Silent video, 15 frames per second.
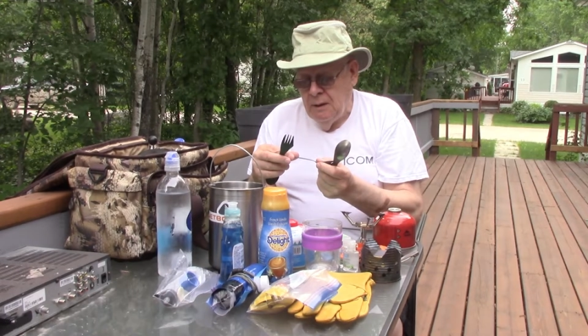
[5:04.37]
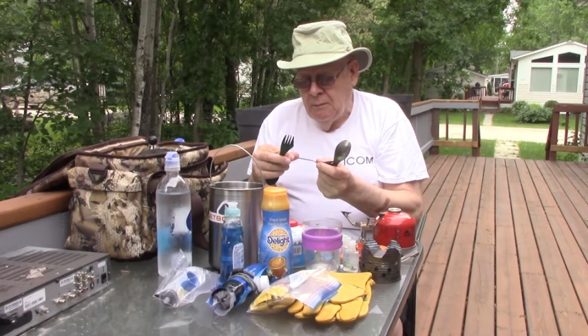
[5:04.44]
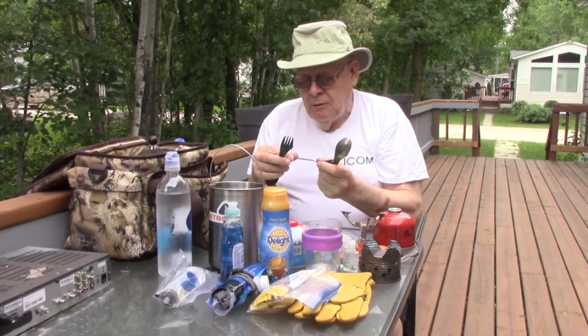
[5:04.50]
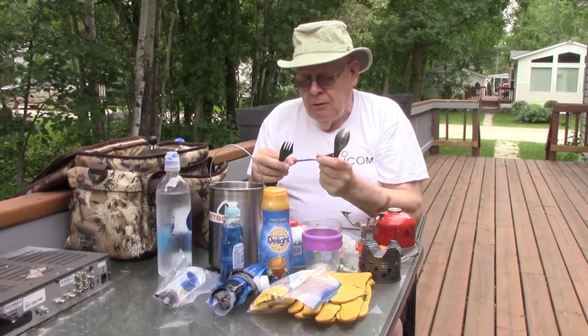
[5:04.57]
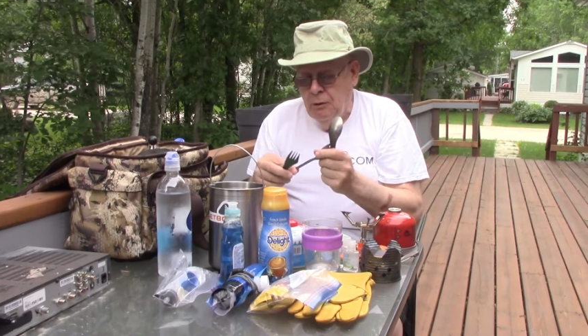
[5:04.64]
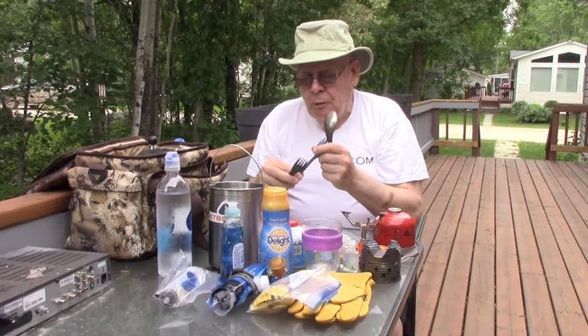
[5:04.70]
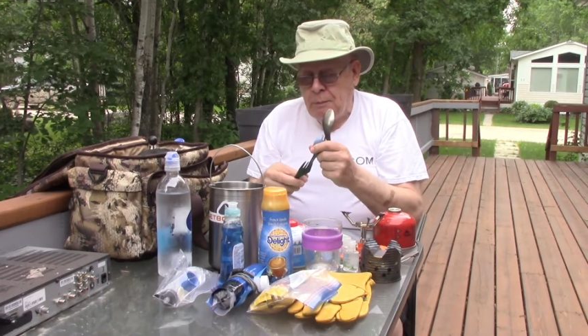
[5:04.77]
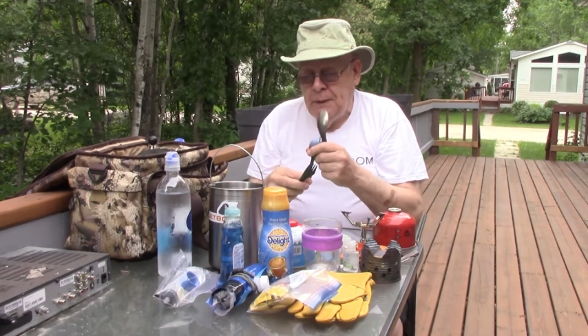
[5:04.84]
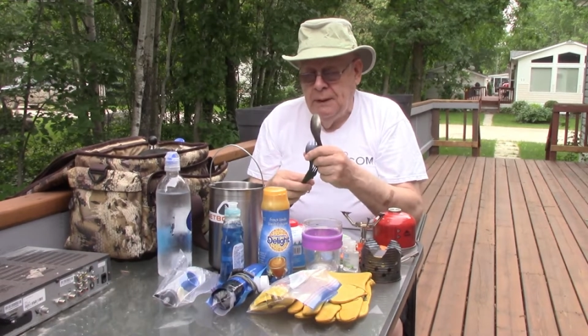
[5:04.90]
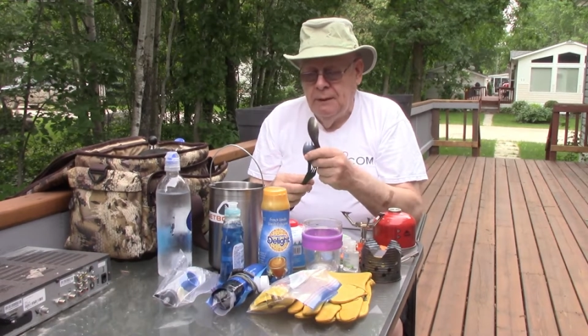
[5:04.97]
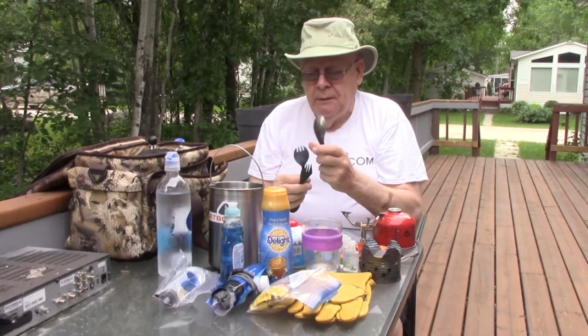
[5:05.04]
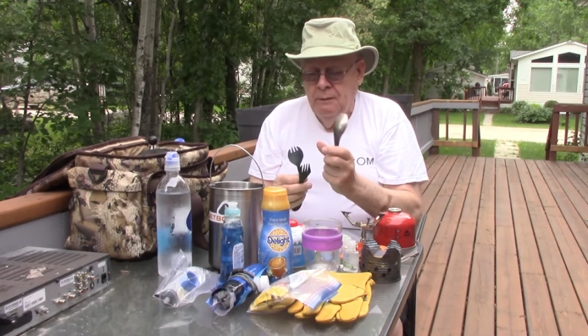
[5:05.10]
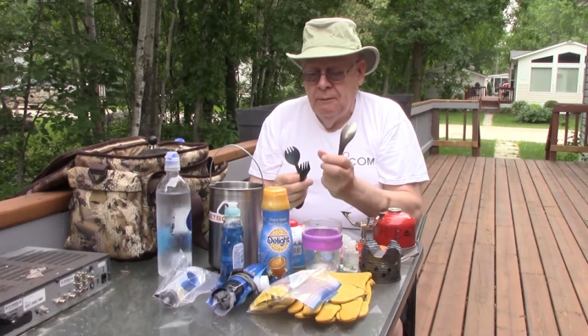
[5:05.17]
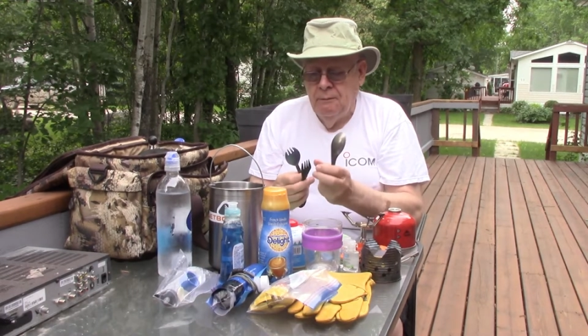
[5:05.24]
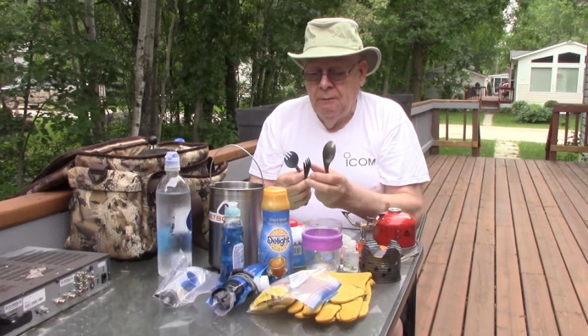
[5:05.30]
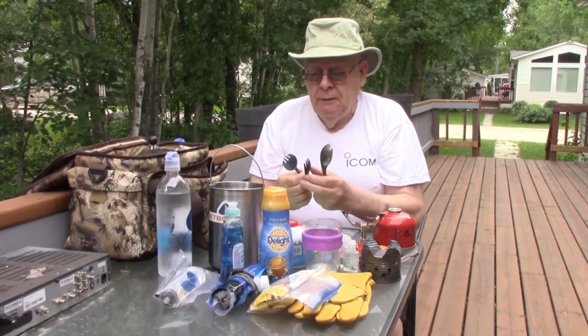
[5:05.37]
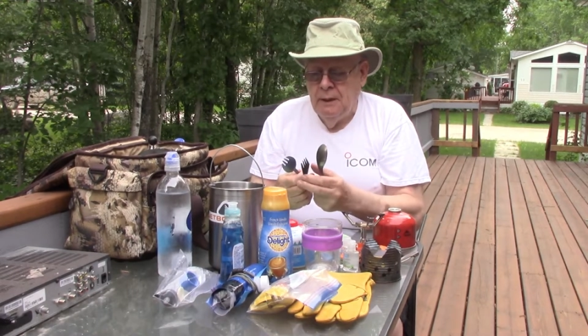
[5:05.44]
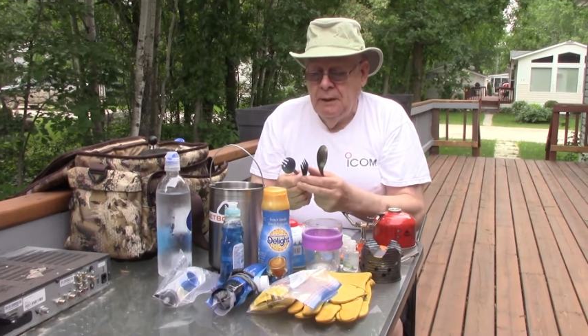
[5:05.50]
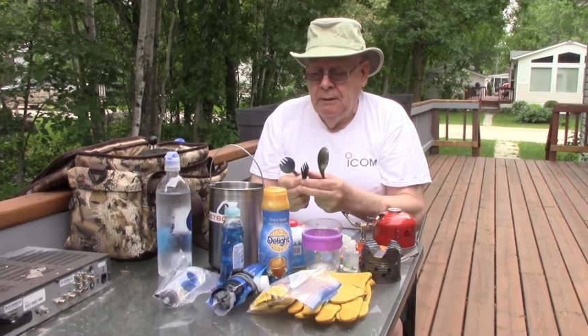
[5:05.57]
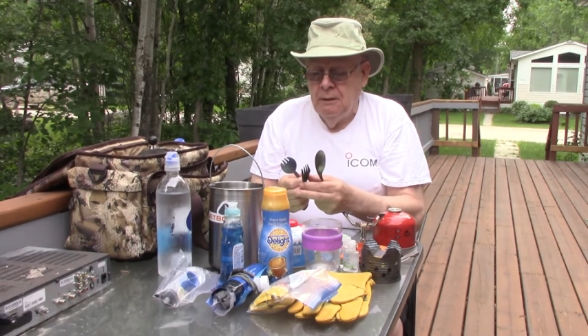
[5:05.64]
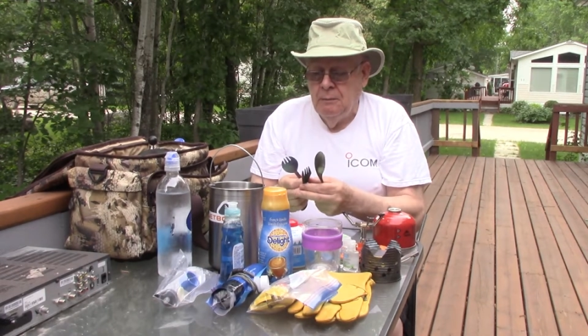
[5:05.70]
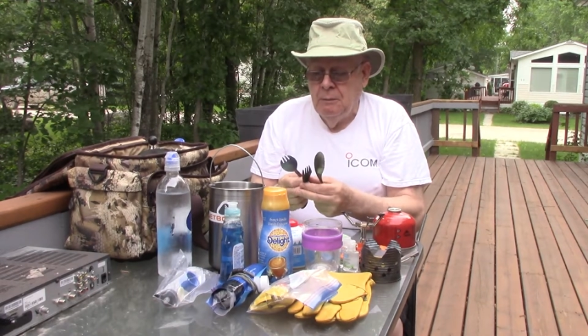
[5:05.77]
Snow Peak,
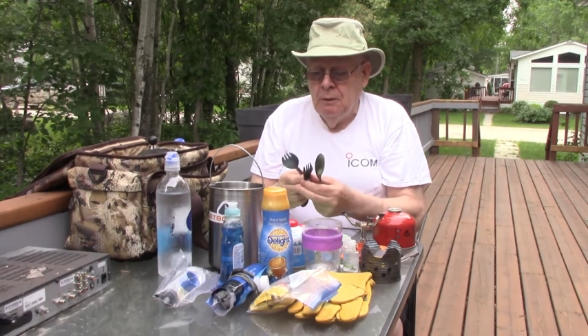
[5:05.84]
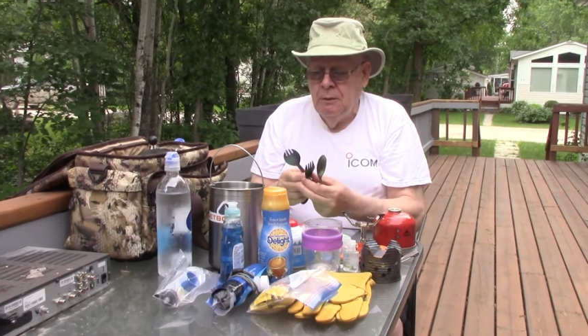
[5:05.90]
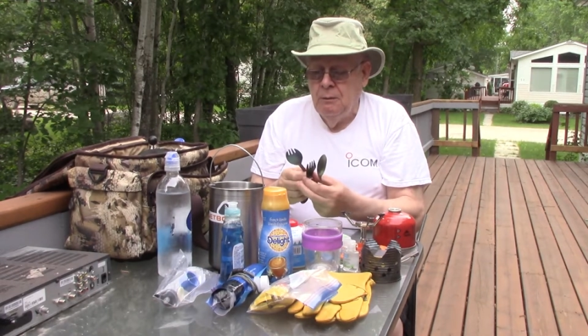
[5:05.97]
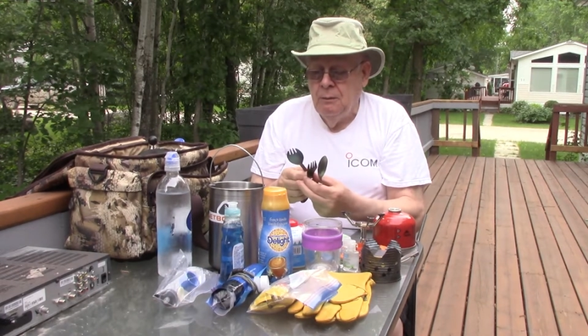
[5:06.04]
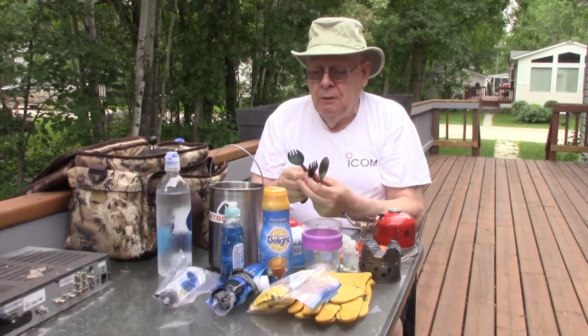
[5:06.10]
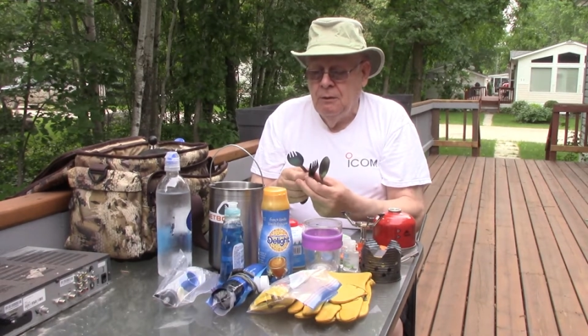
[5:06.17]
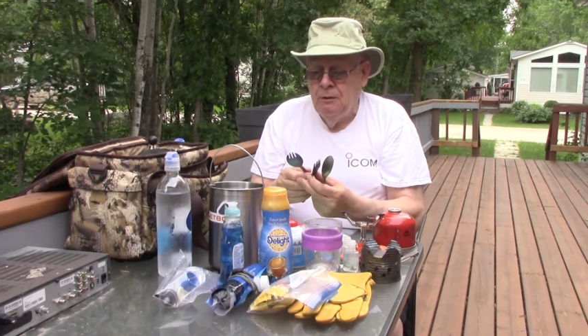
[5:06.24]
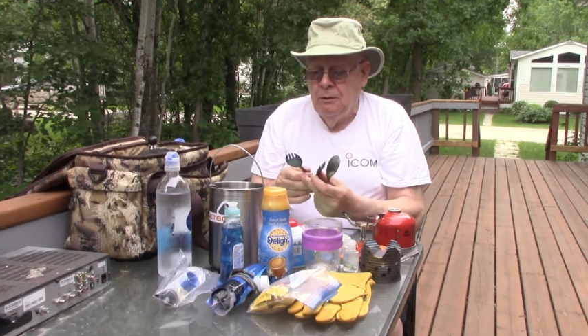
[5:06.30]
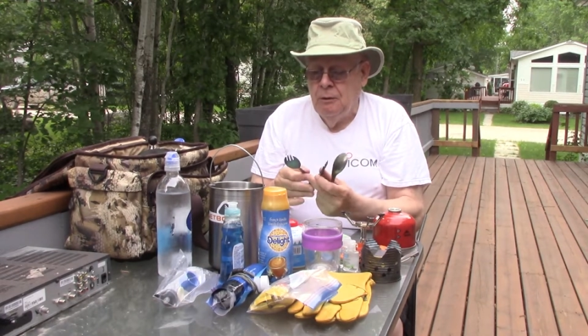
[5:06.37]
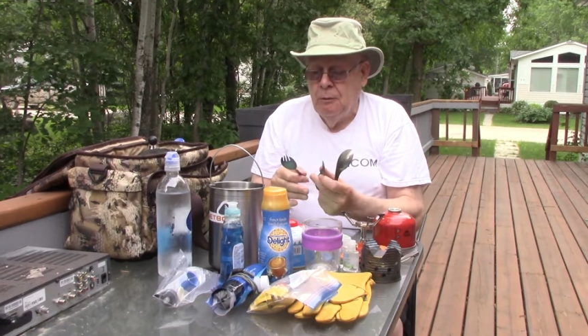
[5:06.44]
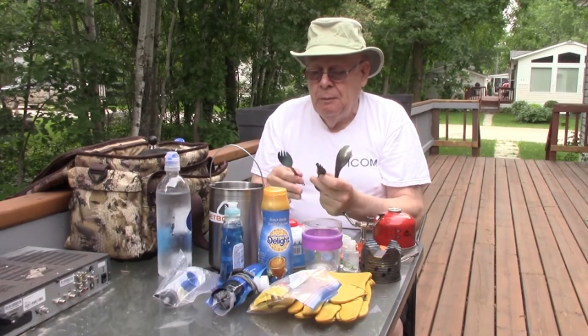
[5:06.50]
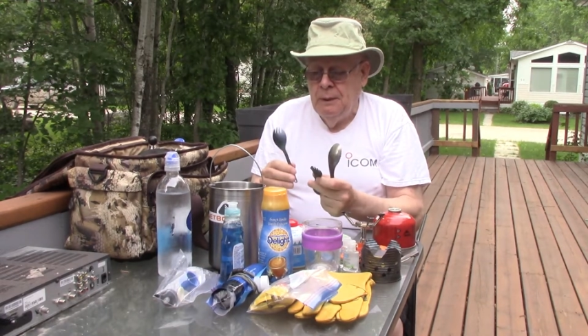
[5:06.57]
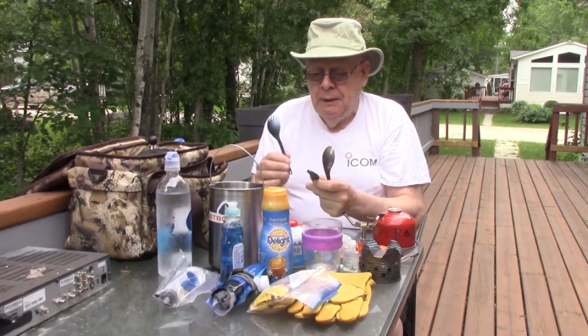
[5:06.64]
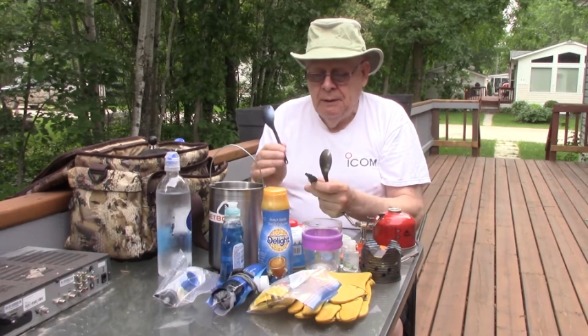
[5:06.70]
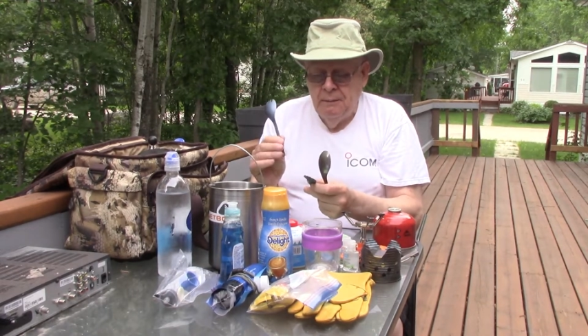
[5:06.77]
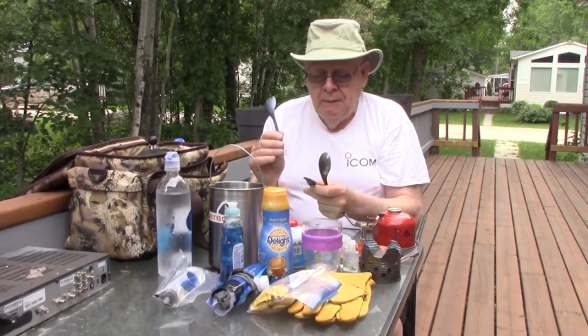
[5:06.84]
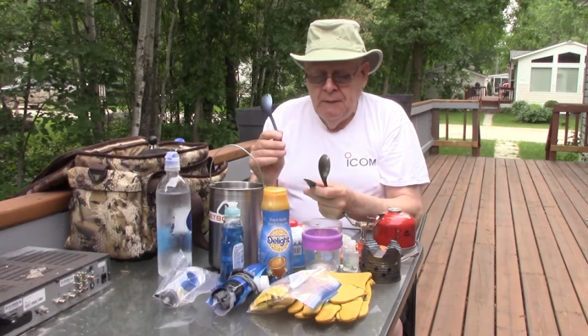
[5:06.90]
right? The blue Snow Peak,